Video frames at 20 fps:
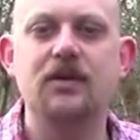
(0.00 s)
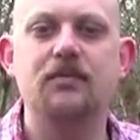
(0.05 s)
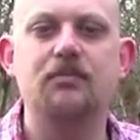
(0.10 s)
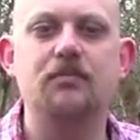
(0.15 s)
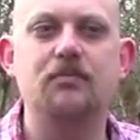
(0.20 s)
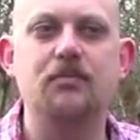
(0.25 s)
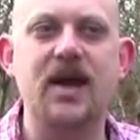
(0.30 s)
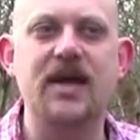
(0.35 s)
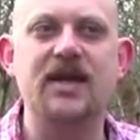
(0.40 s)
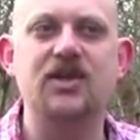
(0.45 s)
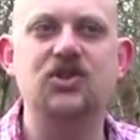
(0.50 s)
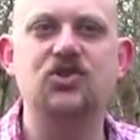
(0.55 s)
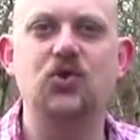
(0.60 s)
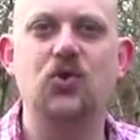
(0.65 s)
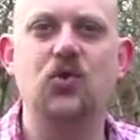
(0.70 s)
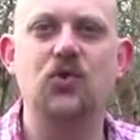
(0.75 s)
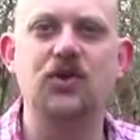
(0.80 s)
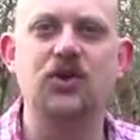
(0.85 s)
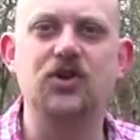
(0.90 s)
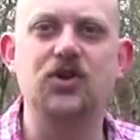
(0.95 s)
make
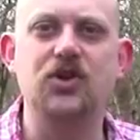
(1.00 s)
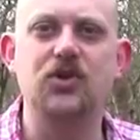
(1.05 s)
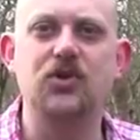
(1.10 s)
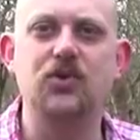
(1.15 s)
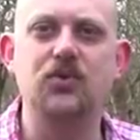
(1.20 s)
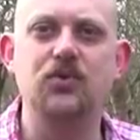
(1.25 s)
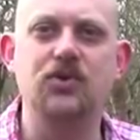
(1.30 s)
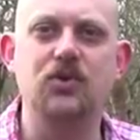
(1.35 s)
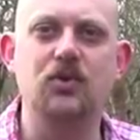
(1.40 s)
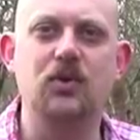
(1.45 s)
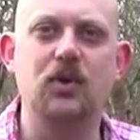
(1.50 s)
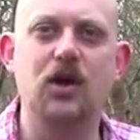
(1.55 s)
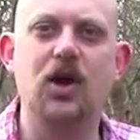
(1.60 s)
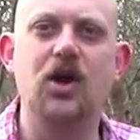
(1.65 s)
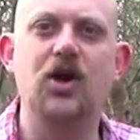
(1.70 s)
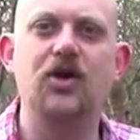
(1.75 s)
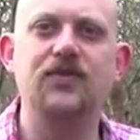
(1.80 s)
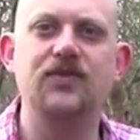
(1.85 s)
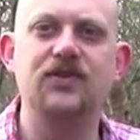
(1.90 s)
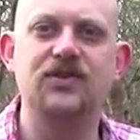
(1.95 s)
sure that you
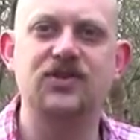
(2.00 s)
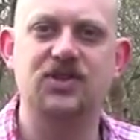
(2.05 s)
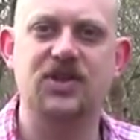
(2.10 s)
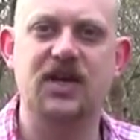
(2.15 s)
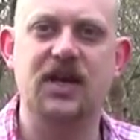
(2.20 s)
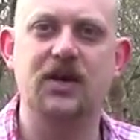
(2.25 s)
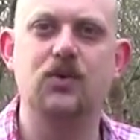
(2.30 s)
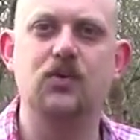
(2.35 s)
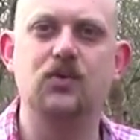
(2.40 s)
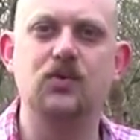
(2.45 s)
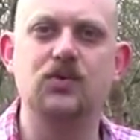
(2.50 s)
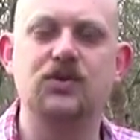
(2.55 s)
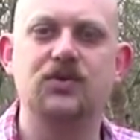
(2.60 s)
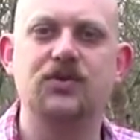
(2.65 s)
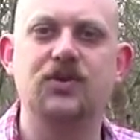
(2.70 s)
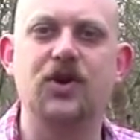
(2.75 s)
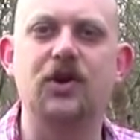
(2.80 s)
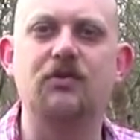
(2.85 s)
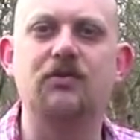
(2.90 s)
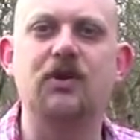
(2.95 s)
learn the skills
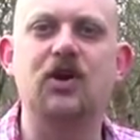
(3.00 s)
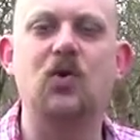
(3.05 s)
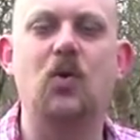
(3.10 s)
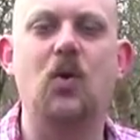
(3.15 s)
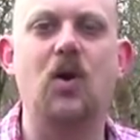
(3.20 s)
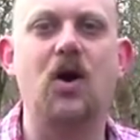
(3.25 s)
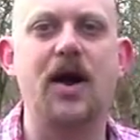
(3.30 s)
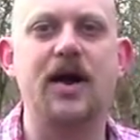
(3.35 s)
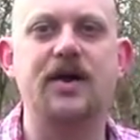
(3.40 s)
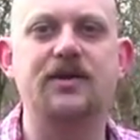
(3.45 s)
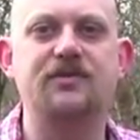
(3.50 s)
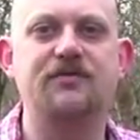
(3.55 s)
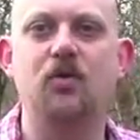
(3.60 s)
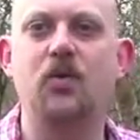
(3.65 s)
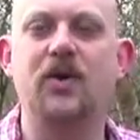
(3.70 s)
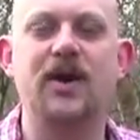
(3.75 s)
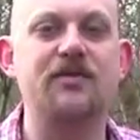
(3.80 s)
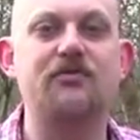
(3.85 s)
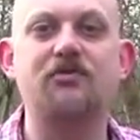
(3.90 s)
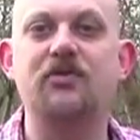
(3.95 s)
that are required
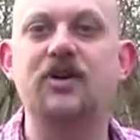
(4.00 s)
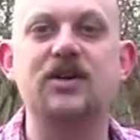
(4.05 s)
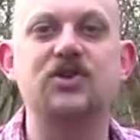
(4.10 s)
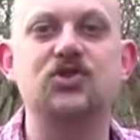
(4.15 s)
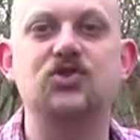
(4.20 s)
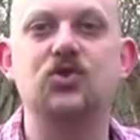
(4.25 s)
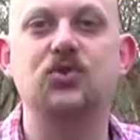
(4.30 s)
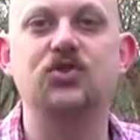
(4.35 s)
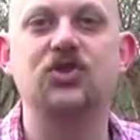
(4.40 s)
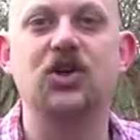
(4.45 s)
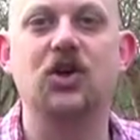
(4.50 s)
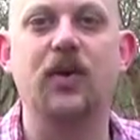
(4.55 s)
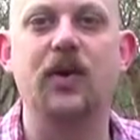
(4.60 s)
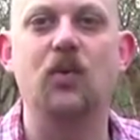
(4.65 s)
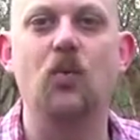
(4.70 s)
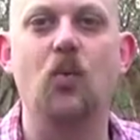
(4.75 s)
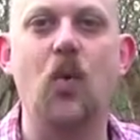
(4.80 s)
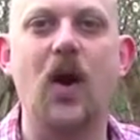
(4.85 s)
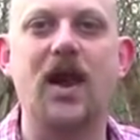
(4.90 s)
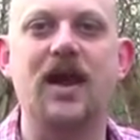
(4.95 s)
for whatever it is you're
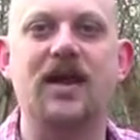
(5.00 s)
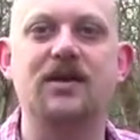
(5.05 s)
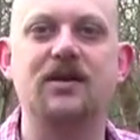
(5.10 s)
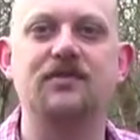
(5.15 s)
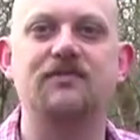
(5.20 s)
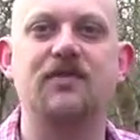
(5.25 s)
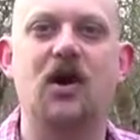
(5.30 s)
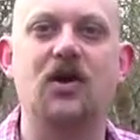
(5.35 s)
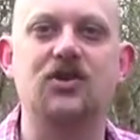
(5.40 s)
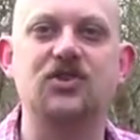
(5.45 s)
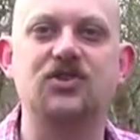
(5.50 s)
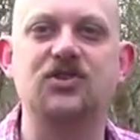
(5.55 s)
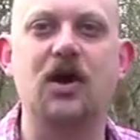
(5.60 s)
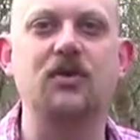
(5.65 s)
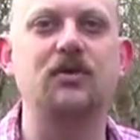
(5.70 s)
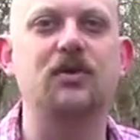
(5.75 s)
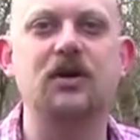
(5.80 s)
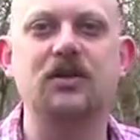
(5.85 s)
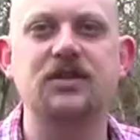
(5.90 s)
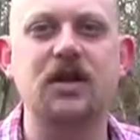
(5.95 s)
doing well in advance.
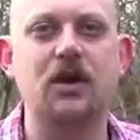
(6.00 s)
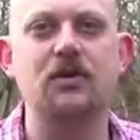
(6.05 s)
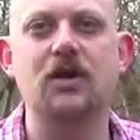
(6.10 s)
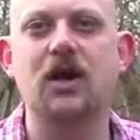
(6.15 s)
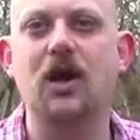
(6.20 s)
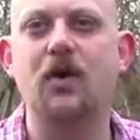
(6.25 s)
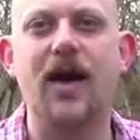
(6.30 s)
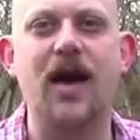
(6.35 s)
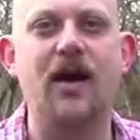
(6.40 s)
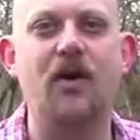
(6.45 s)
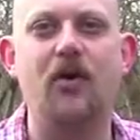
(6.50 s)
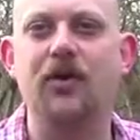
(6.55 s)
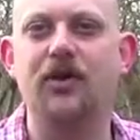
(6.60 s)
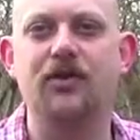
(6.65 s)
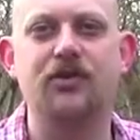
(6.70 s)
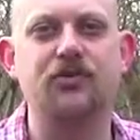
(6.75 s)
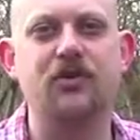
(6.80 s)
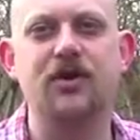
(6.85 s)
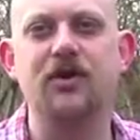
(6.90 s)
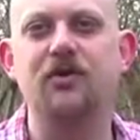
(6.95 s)
Don't go out on
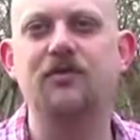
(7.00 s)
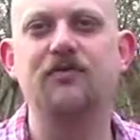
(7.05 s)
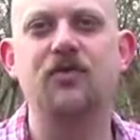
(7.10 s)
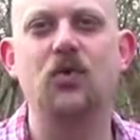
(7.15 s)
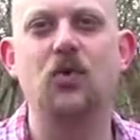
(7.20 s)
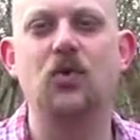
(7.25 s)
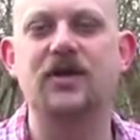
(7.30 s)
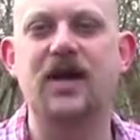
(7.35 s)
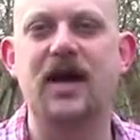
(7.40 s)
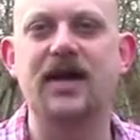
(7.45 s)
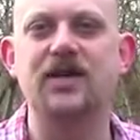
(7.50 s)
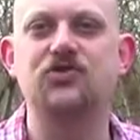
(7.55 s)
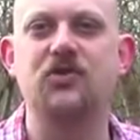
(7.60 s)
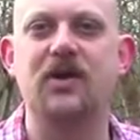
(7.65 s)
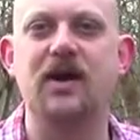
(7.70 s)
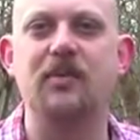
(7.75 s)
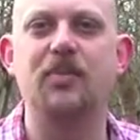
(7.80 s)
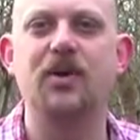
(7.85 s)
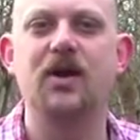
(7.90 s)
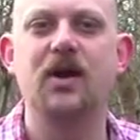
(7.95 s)
a 3 or 4 day
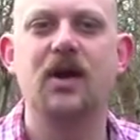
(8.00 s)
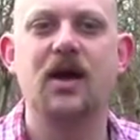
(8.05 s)
trip